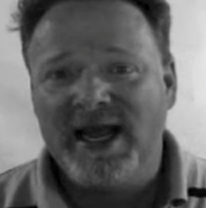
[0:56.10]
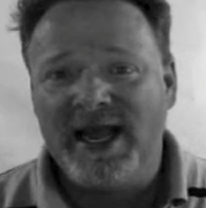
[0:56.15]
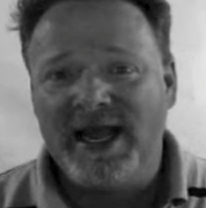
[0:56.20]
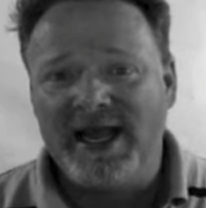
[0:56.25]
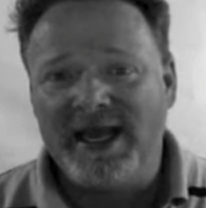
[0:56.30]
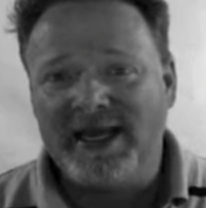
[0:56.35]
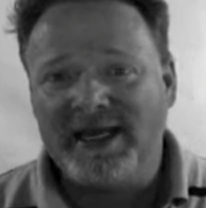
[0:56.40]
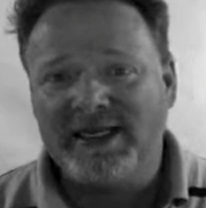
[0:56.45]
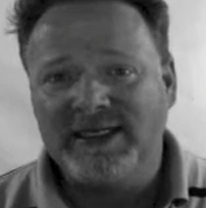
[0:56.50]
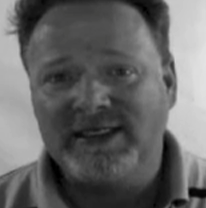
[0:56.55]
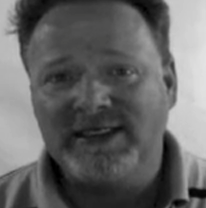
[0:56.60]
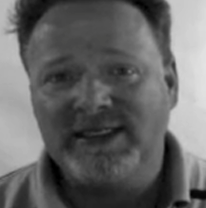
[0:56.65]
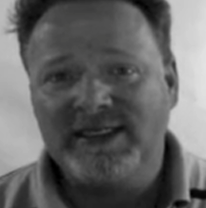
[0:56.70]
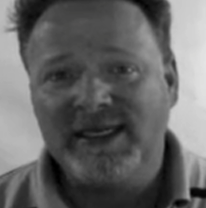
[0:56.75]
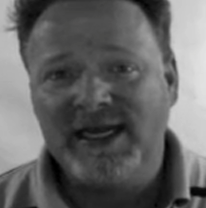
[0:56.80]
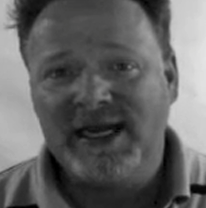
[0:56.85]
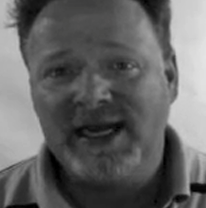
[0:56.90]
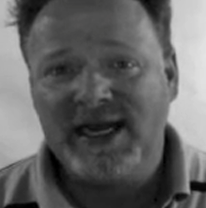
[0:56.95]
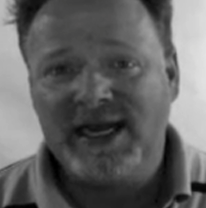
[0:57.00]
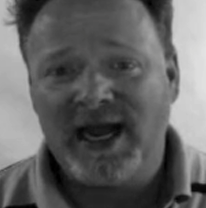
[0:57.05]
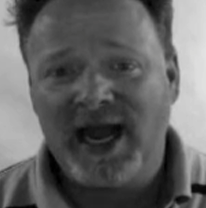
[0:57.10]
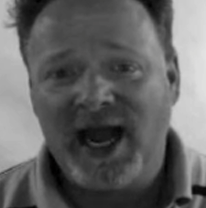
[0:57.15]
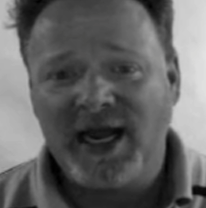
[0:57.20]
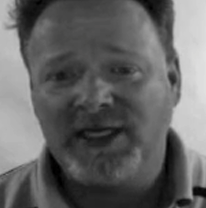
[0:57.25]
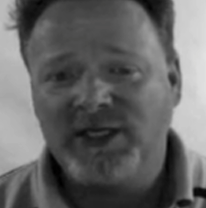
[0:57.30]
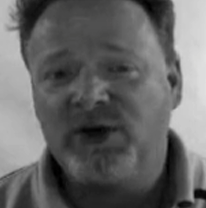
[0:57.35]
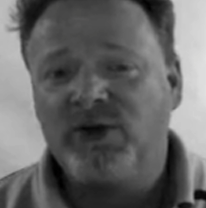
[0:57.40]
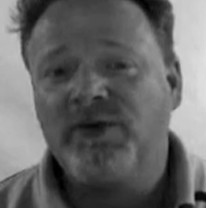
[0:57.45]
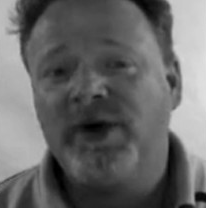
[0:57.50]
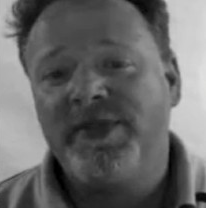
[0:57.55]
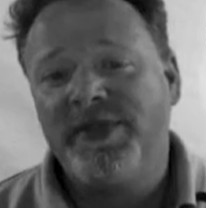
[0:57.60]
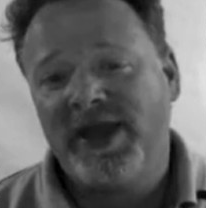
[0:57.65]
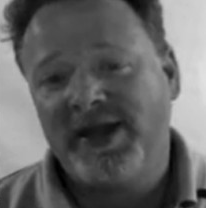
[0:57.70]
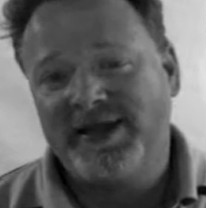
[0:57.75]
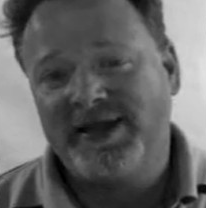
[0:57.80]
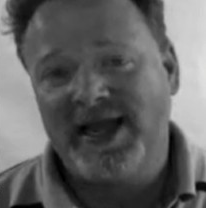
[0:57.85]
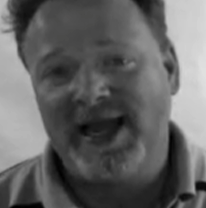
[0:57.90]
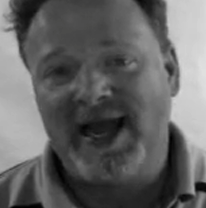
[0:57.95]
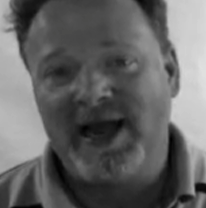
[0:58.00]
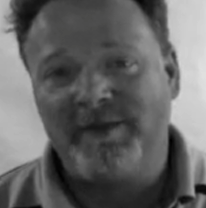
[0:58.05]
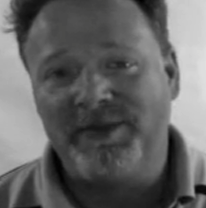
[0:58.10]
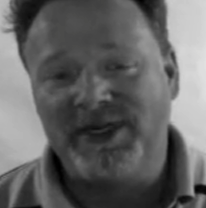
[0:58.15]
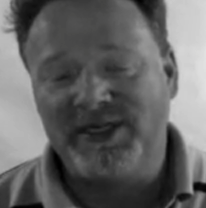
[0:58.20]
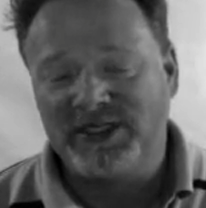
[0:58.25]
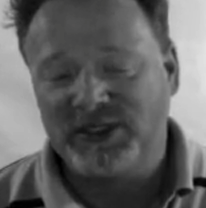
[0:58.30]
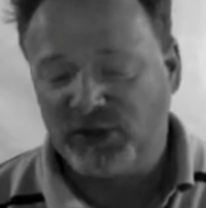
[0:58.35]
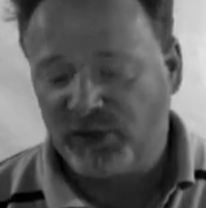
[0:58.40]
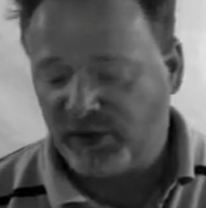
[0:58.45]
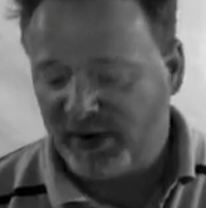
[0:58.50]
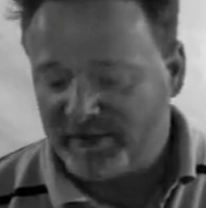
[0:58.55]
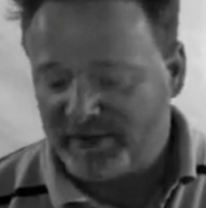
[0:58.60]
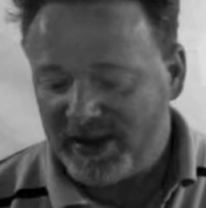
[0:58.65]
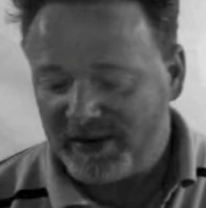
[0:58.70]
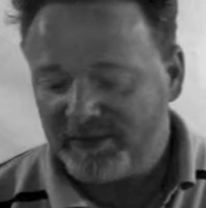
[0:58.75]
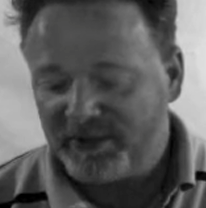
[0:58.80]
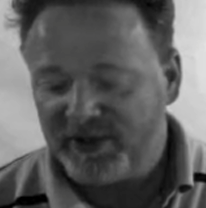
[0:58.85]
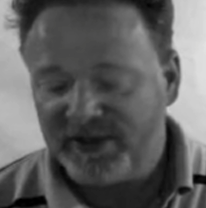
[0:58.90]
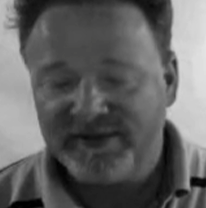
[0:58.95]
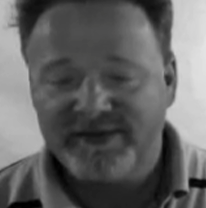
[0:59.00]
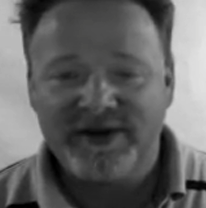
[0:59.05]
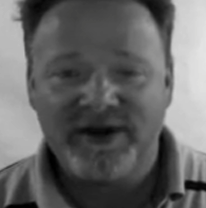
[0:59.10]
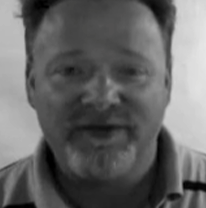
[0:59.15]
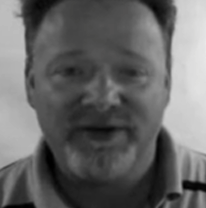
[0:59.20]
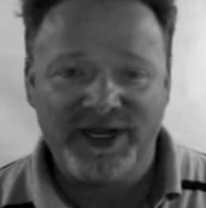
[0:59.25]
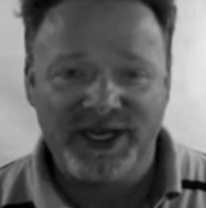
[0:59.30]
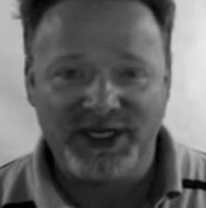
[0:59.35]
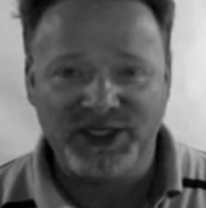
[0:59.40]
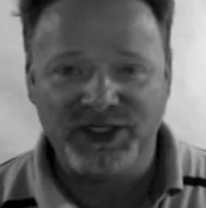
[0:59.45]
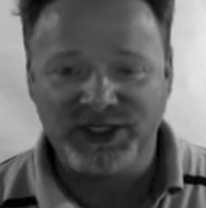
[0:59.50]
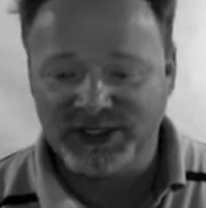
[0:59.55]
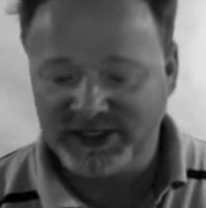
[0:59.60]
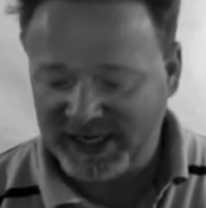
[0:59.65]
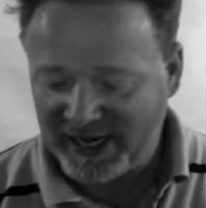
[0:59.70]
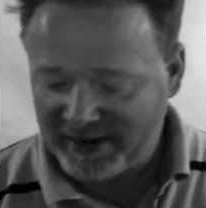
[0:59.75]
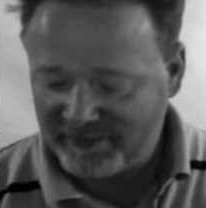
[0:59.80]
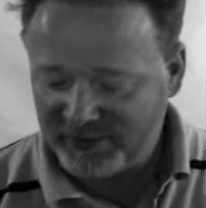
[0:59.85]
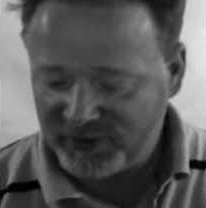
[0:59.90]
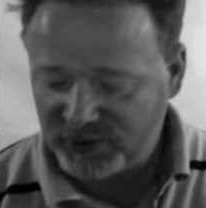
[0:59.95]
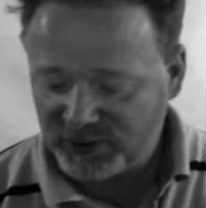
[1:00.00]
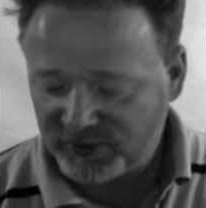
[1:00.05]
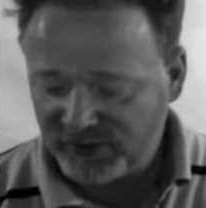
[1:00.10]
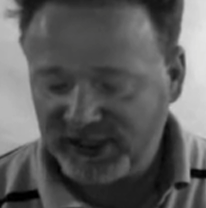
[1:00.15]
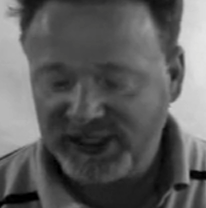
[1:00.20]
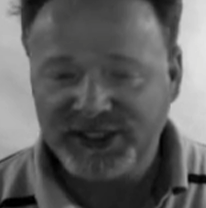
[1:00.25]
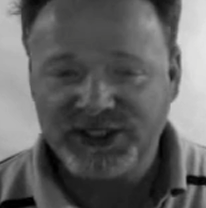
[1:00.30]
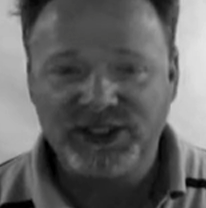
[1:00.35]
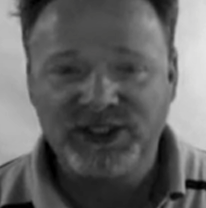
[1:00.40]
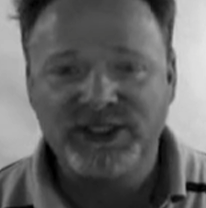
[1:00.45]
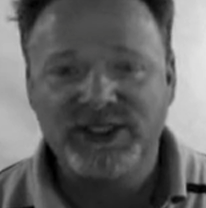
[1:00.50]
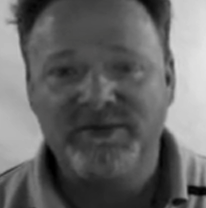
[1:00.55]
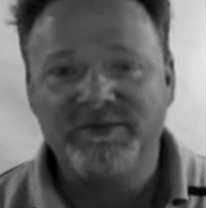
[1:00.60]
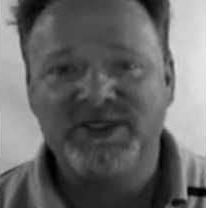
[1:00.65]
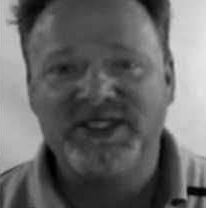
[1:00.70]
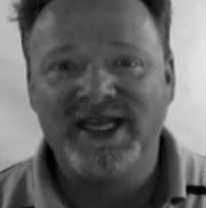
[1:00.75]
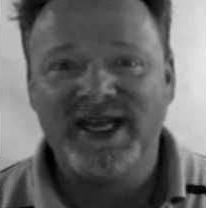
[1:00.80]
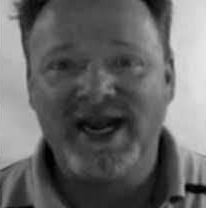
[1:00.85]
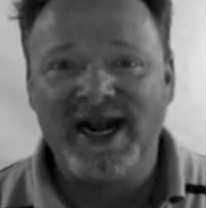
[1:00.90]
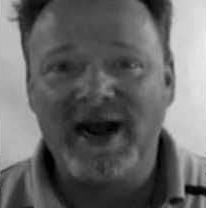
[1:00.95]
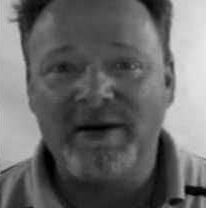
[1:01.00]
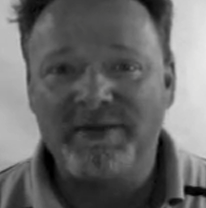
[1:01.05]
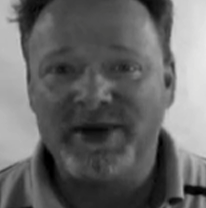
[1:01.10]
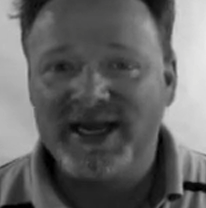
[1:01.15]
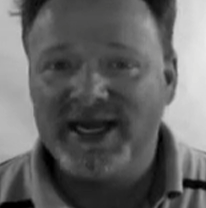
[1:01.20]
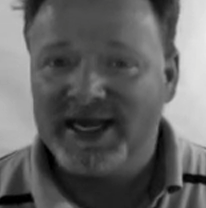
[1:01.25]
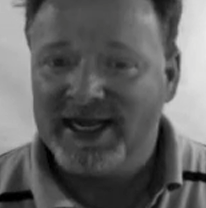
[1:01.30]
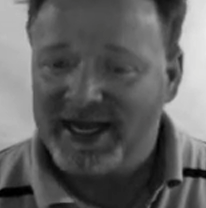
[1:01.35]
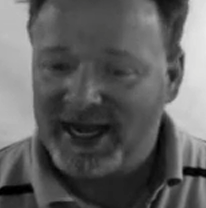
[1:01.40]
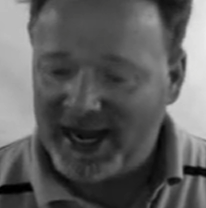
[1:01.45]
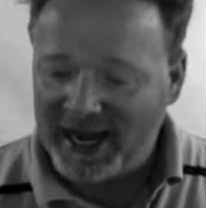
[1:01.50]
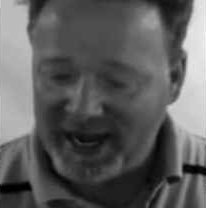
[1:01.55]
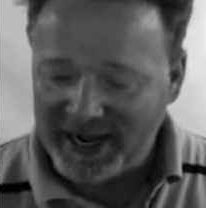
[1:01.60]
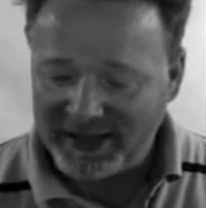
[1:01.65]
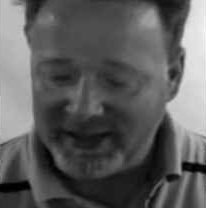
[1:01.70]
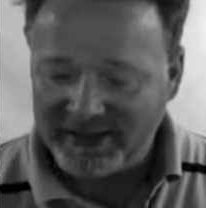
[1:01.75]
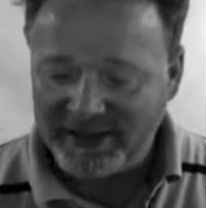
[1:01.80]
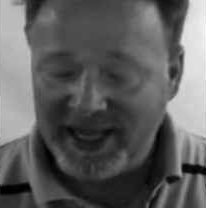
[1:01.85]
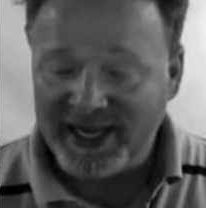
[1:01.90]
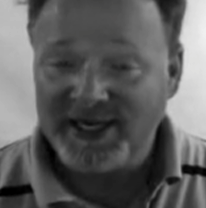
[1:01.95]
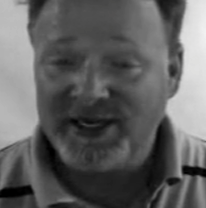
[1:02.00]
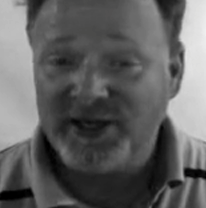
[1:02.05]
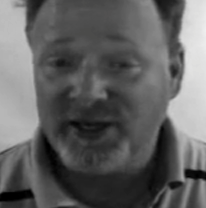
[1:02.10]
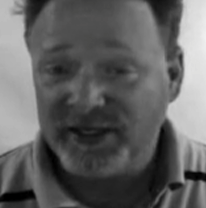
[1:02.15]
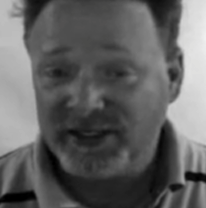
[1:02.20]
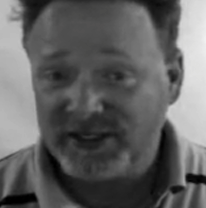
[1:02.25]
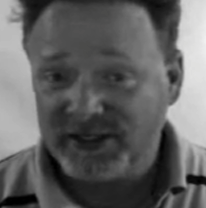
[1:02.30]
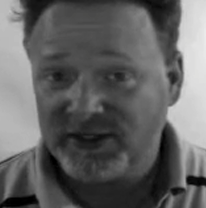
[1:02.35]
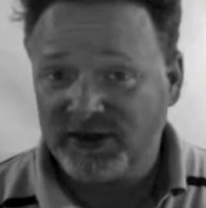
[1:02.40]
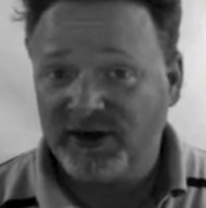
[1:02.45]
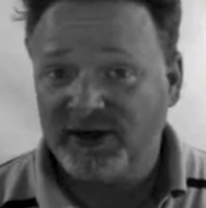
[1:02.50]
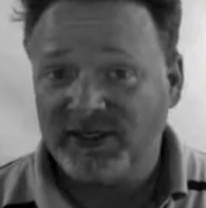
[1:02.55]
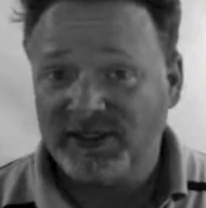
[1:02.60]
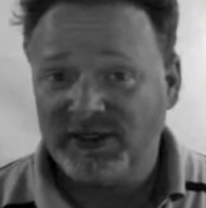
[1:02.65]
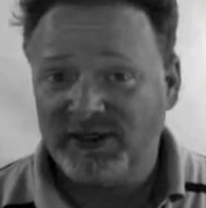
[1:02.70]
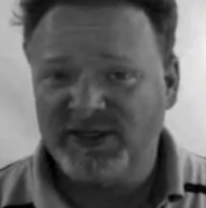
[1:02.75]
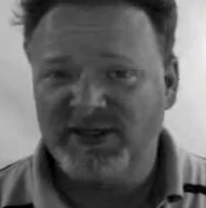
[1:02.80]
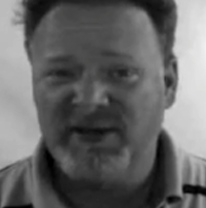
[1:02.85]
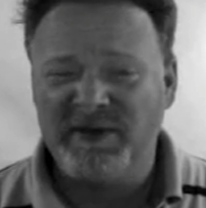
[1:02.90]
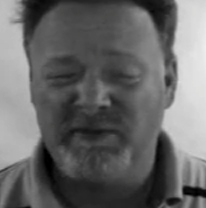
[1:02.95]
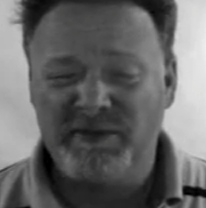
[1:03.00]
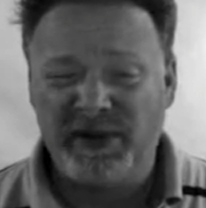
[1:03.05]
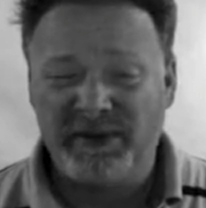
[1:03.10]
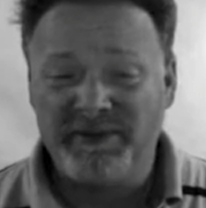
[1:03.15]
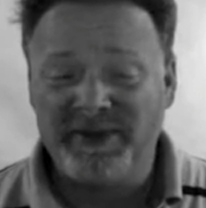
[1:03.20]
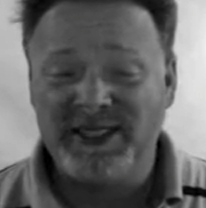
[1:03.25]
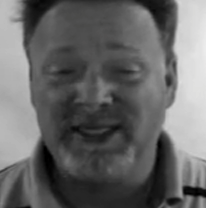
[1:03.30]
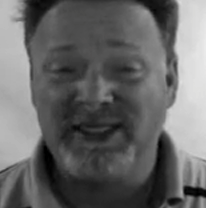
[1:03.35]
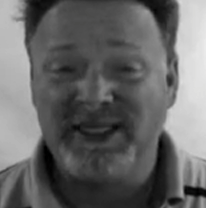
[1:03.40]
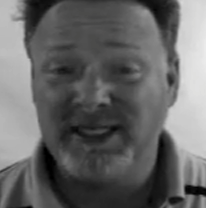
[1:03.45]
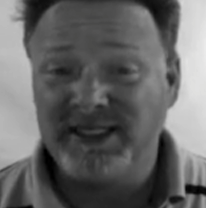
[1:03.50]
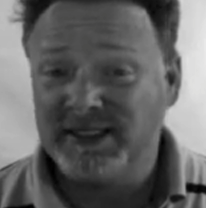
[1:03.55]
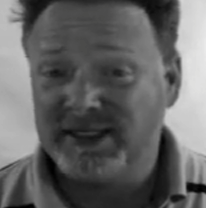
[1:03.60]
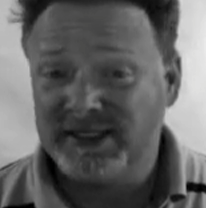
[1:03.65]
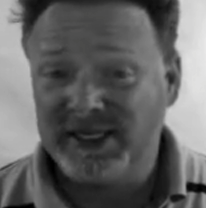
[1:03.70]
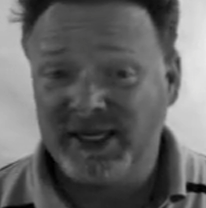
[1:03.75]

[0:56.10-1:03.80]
and I don't want that to happen. So remember the foundations, have those relationships set up, and then you can start to implement these